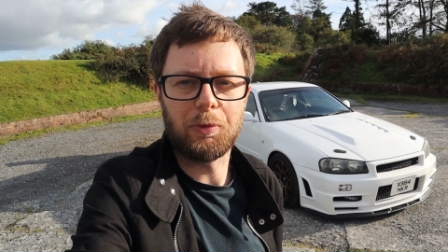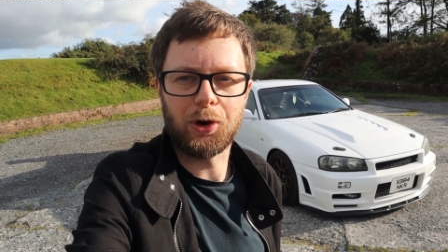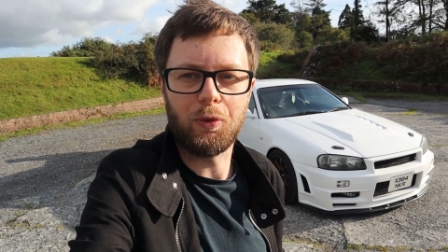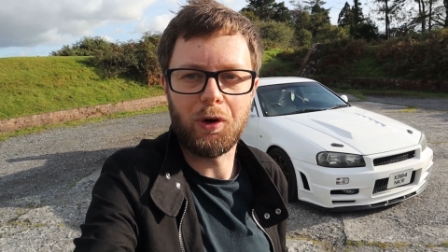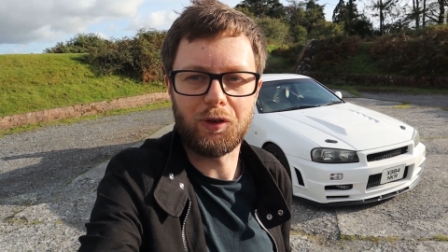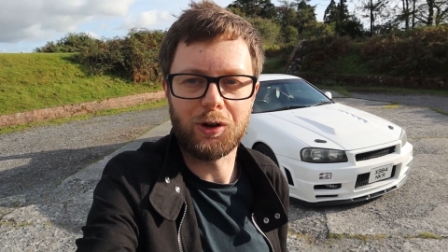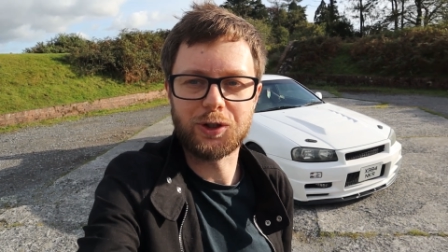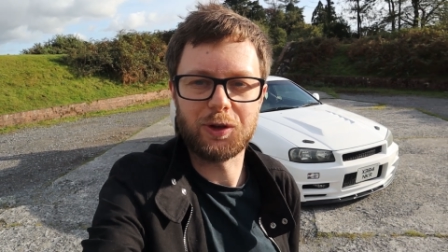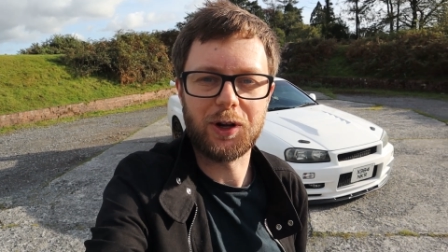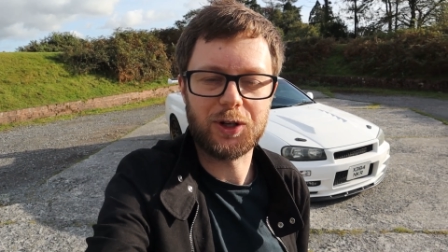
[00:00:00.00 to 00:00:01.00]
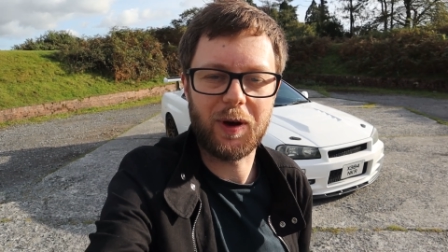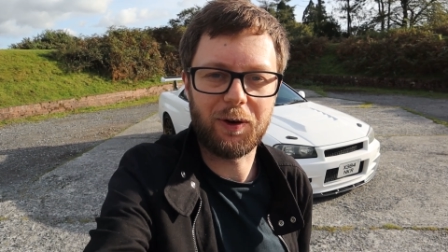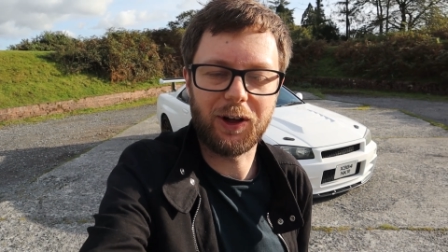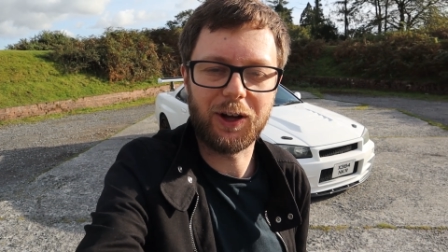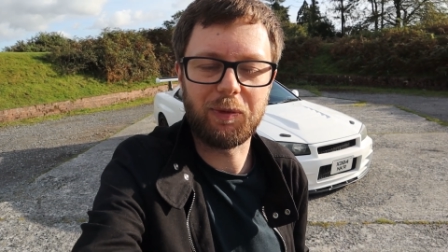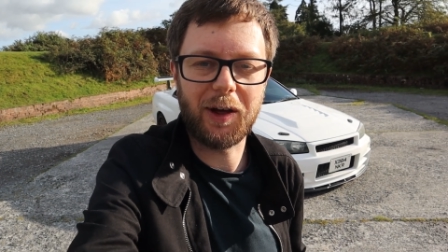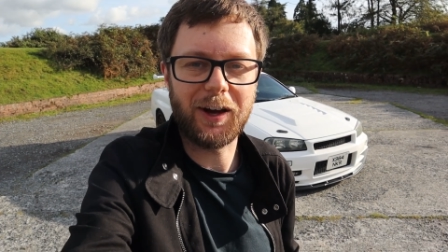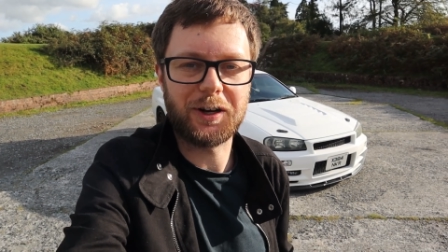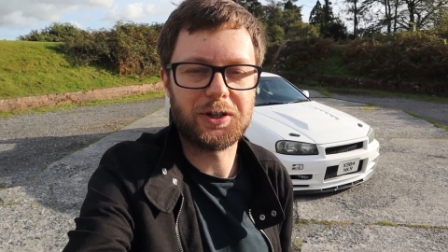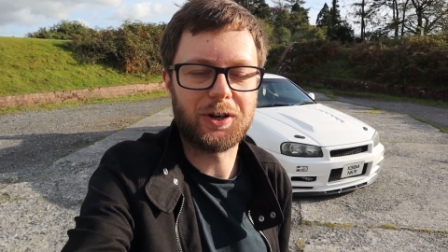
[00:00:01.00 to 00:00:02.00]
I'm not going to waffle on too much about that
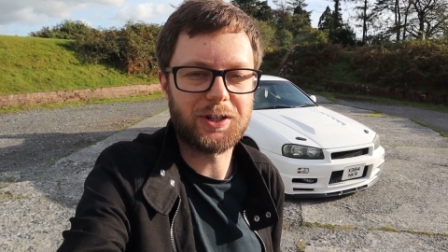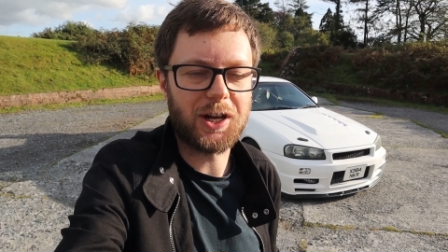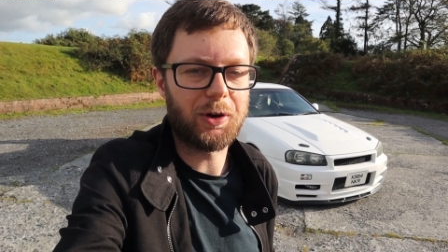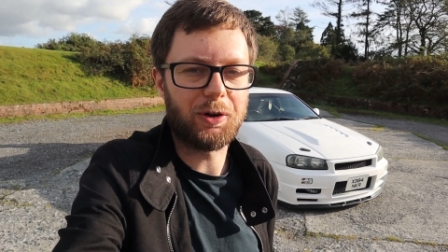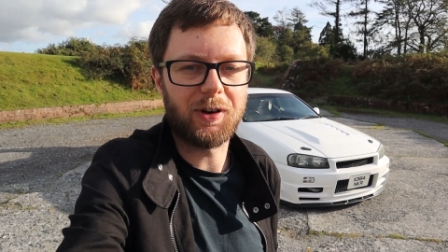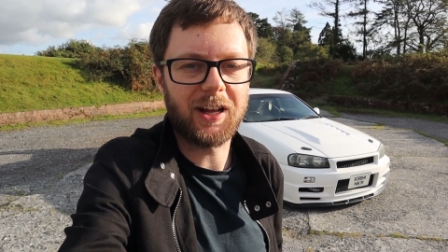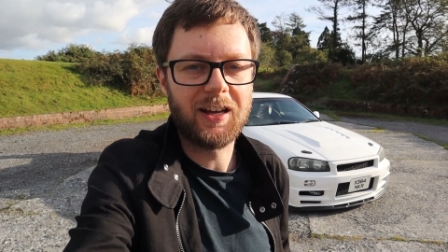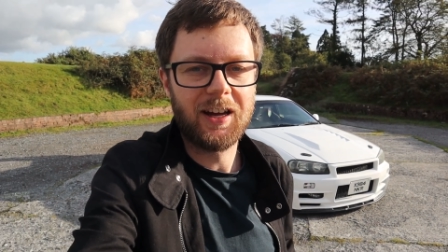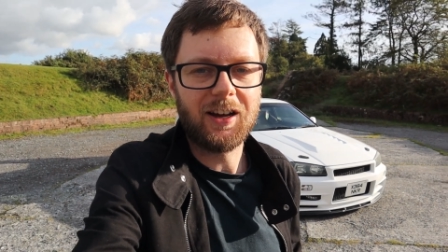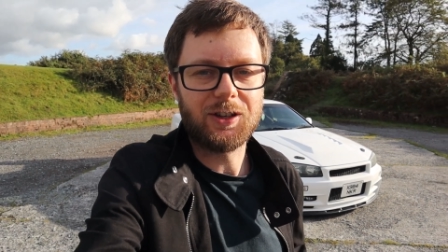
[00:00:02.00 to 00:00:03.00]
because you guys know it already.